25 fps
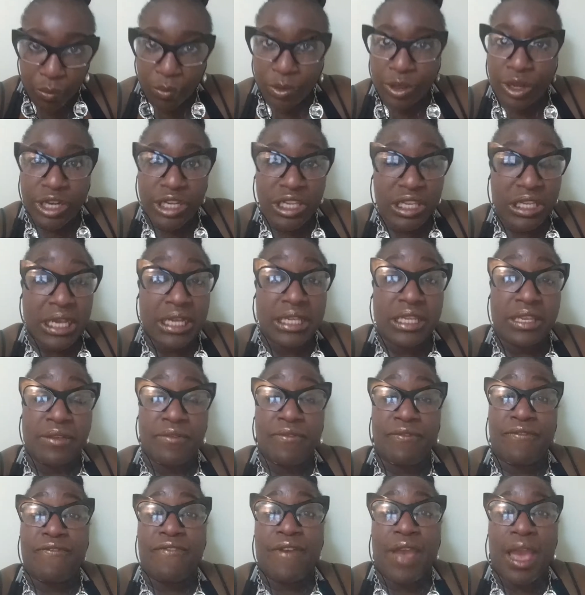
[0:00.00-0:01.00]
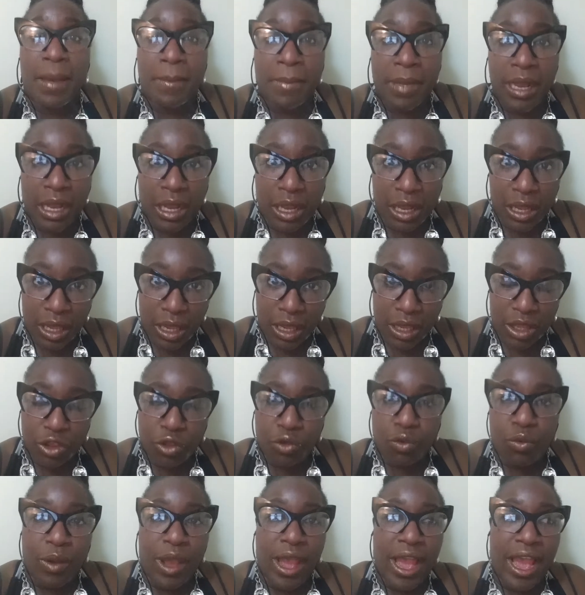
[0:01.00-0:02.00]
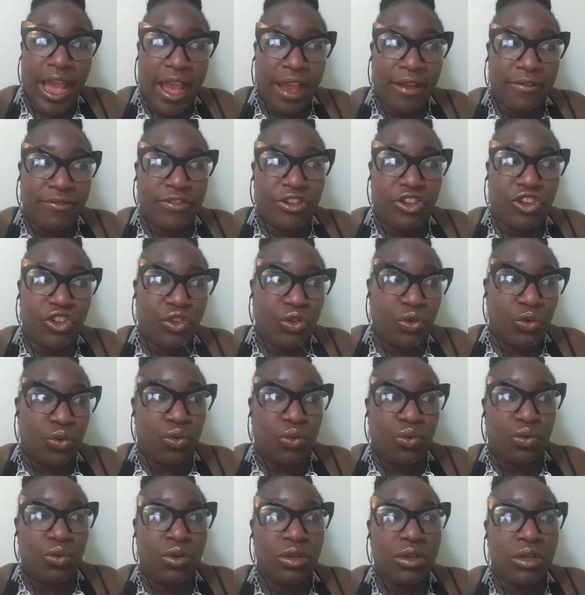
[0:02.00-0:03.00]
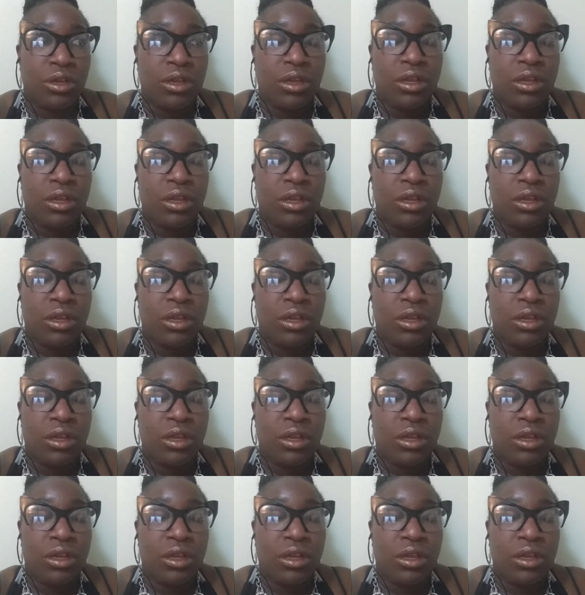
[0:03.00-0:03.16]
when you're discussing family, you have to